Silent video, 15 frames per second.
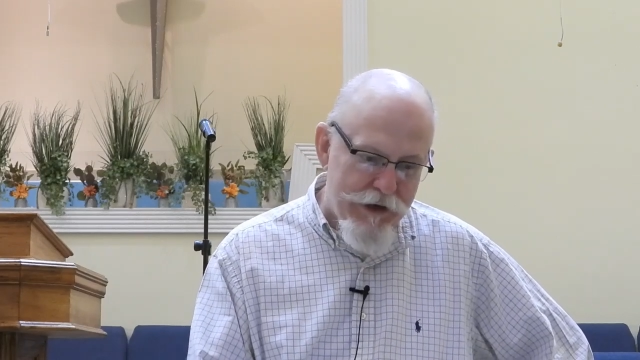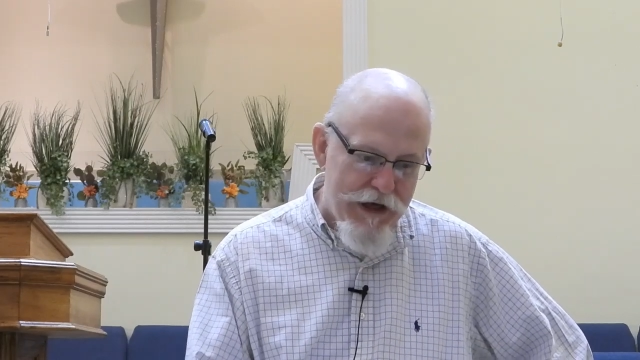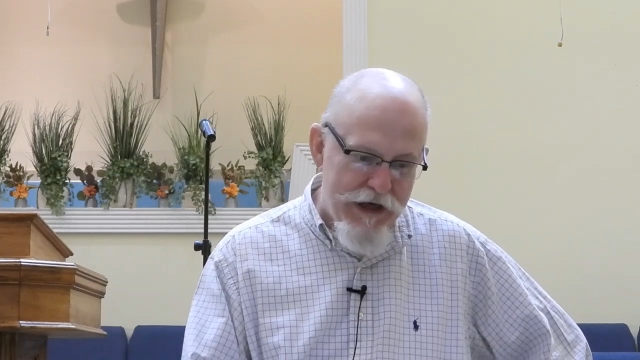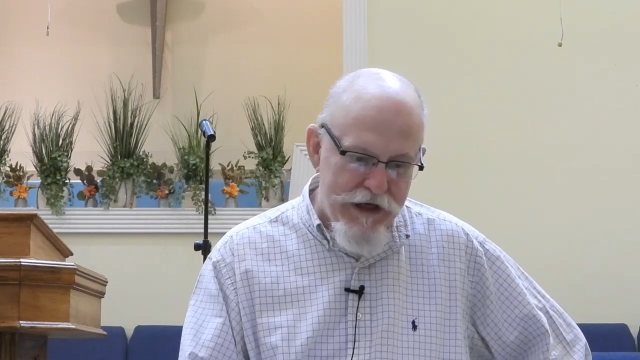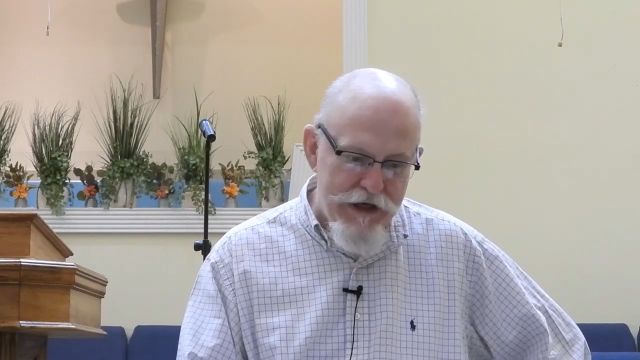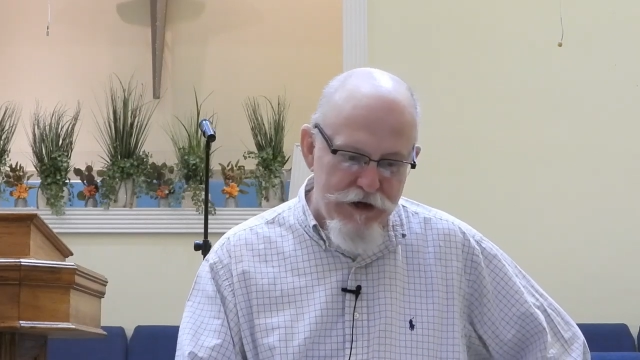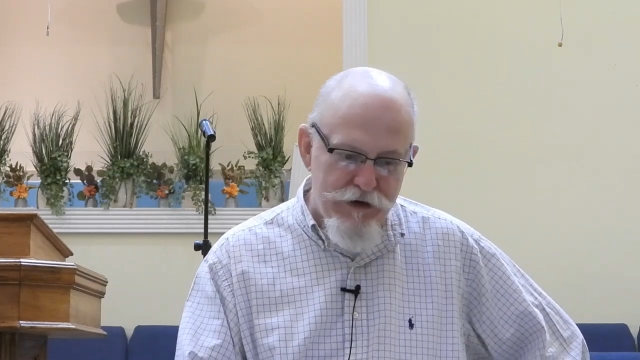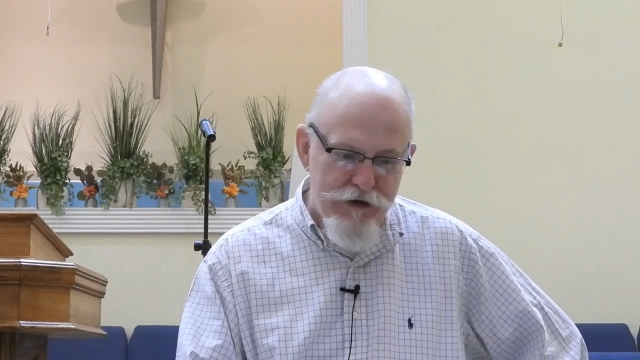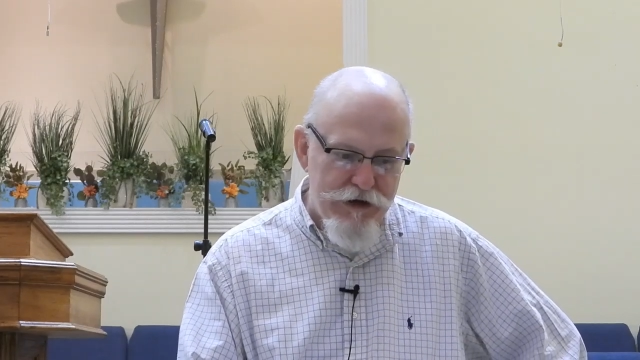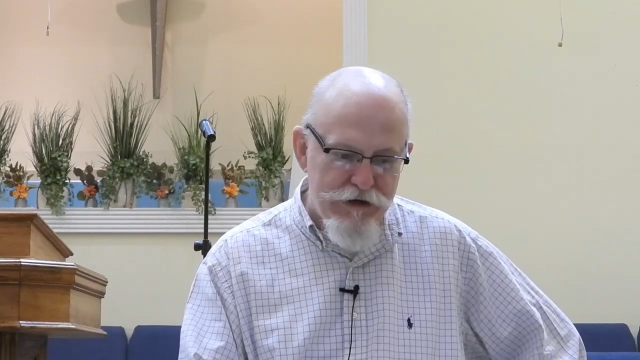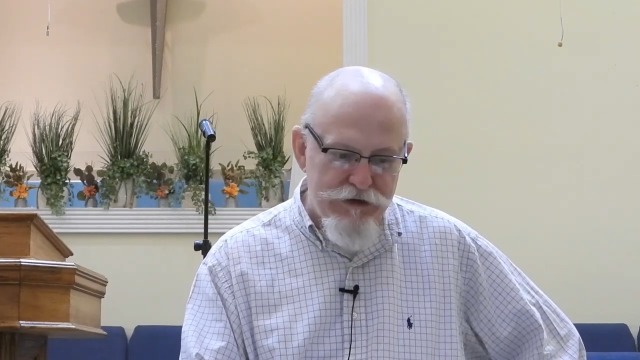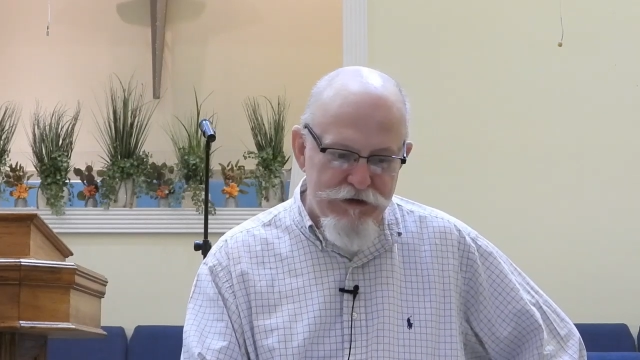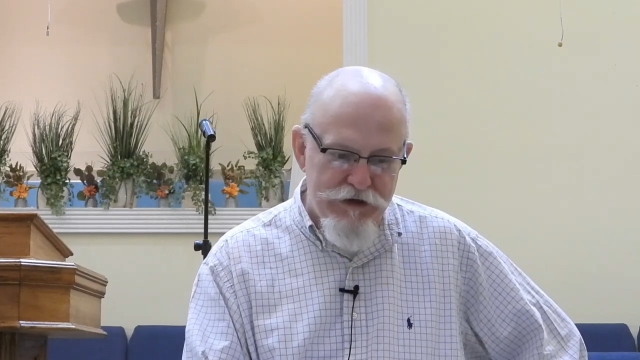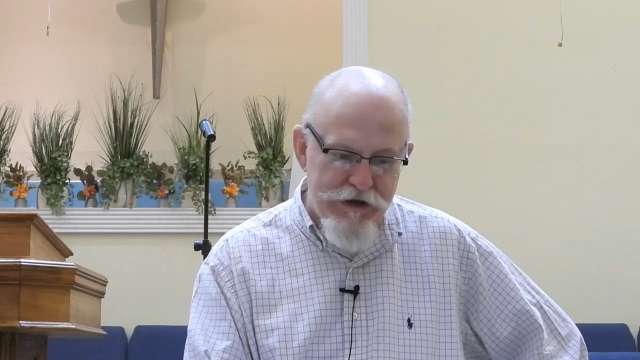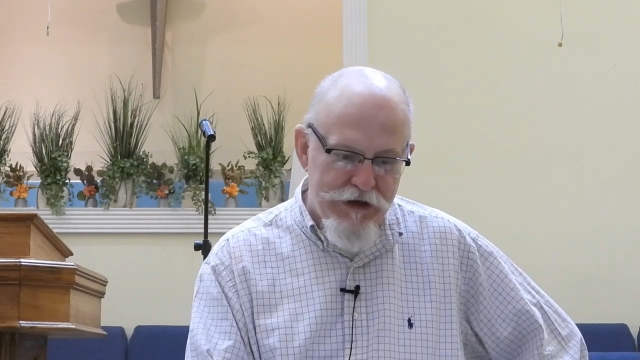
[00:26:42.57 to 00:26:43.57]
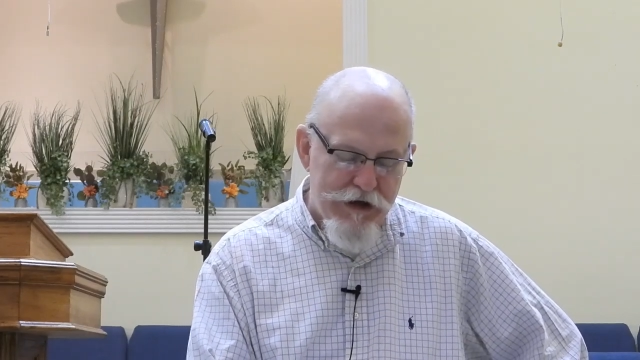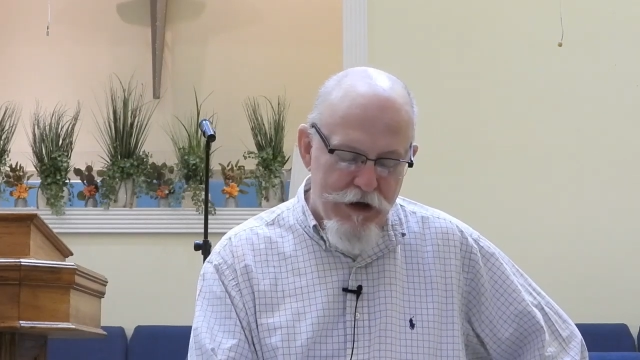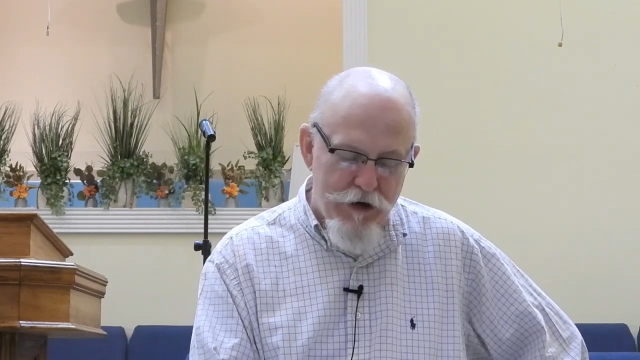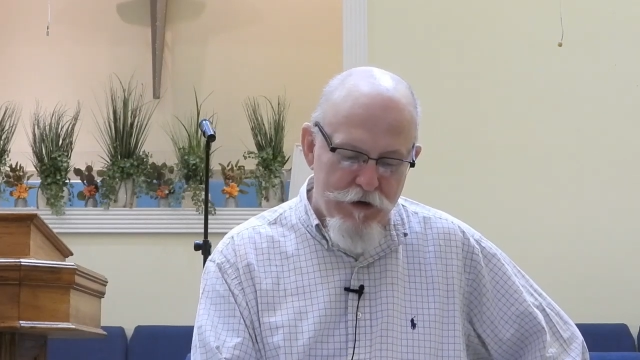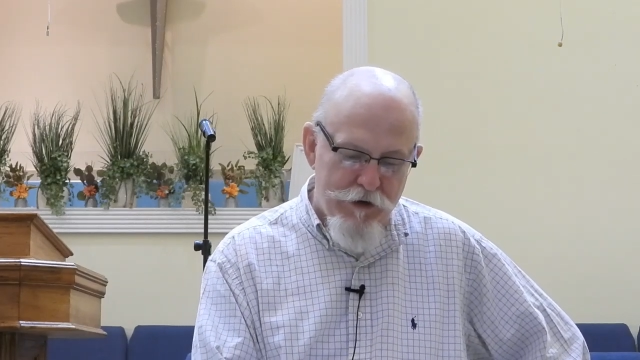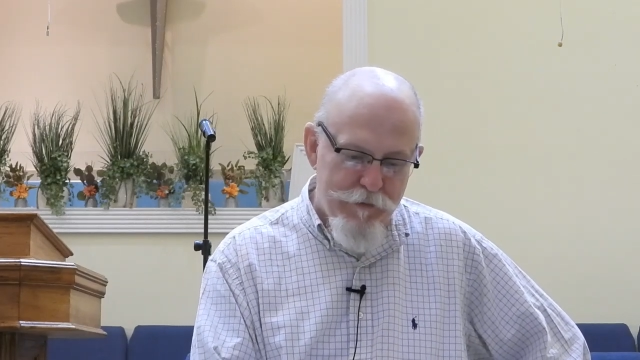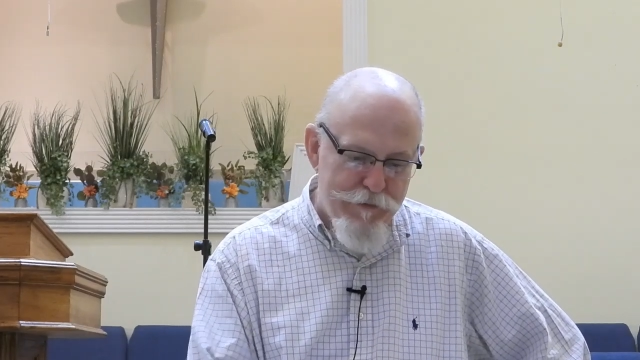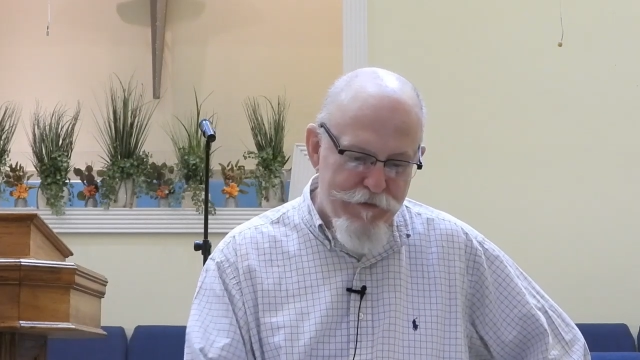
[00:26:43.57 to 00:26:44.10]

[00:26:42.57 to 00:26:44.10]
that hill you see in all the